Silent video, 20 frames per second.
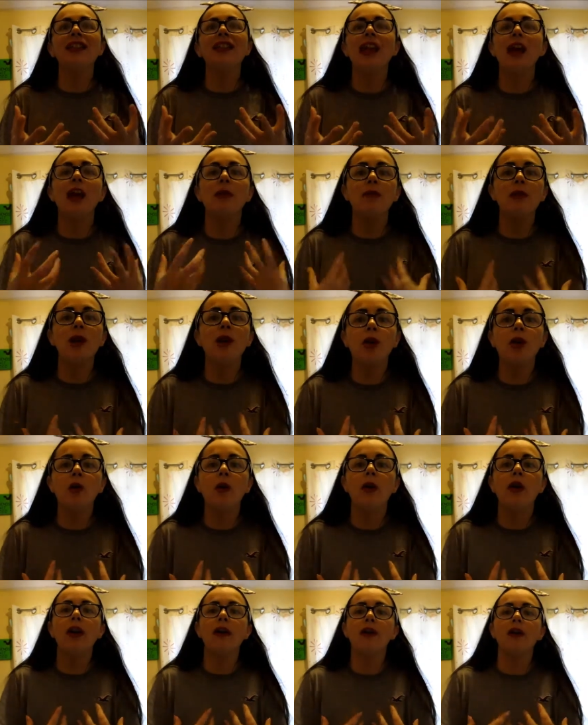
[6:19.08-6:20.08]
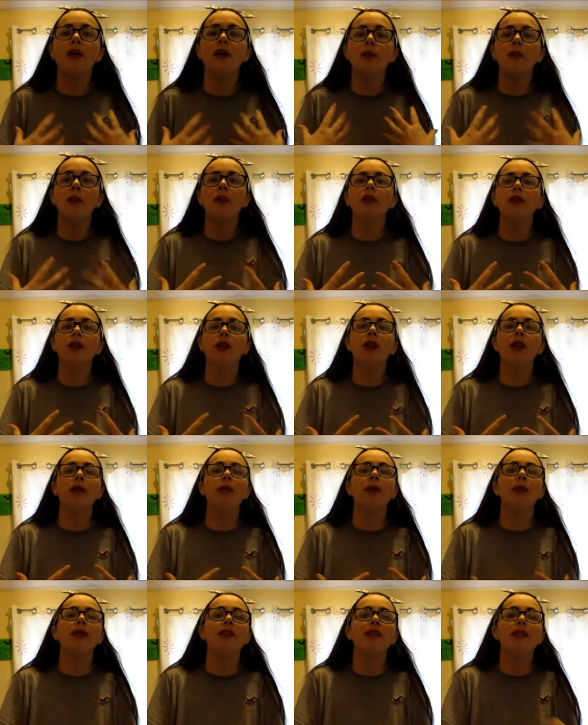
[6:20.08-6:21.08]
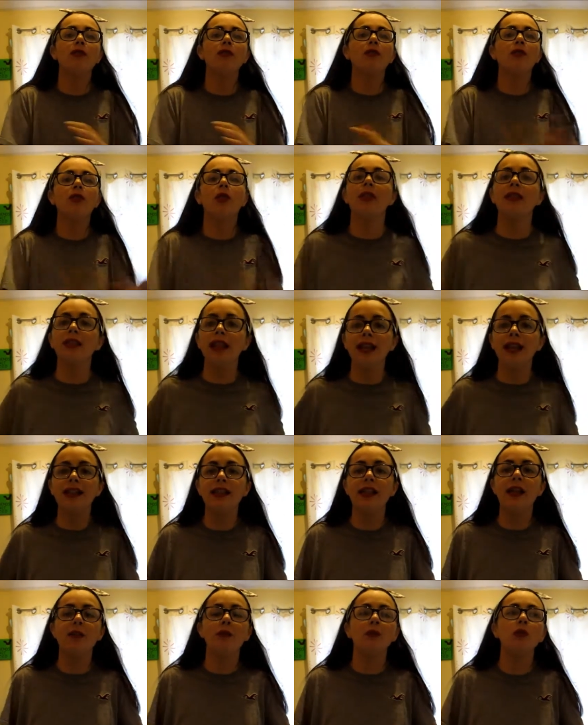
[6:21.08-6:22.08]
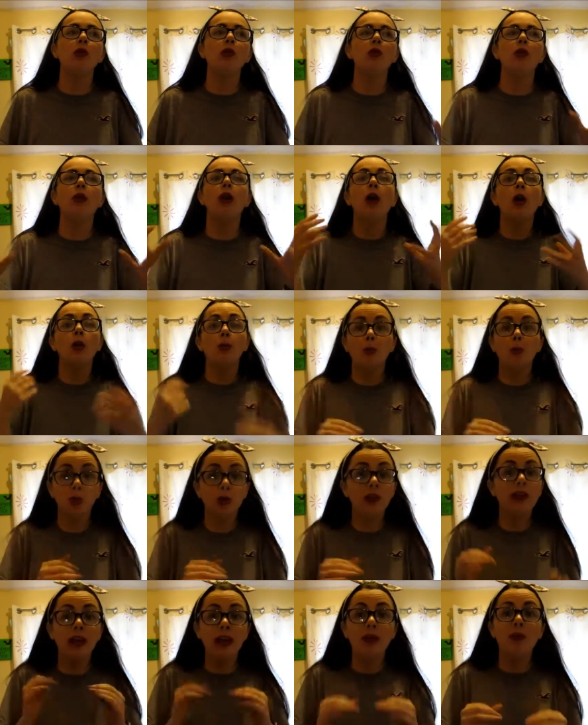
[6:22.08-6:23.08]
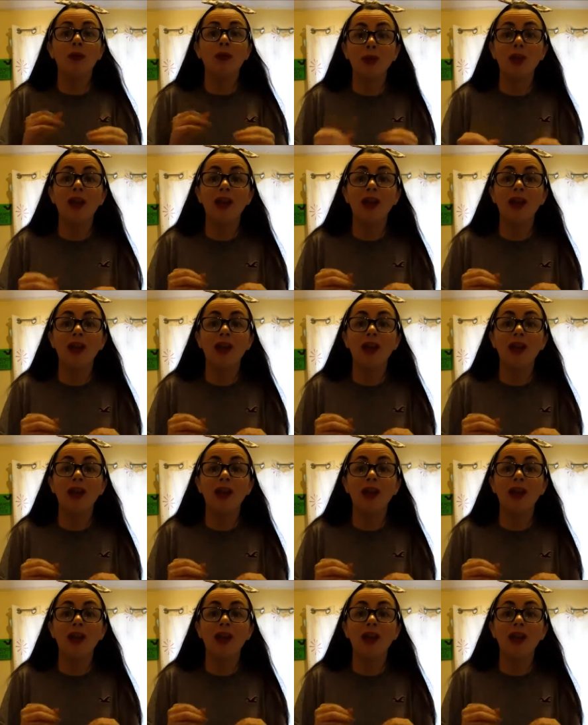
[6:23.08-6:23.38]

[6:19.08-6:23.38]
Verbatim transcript: said, I'm not a quitter and I'm not the kind of person that just goes, that's it, I'm done. But that was,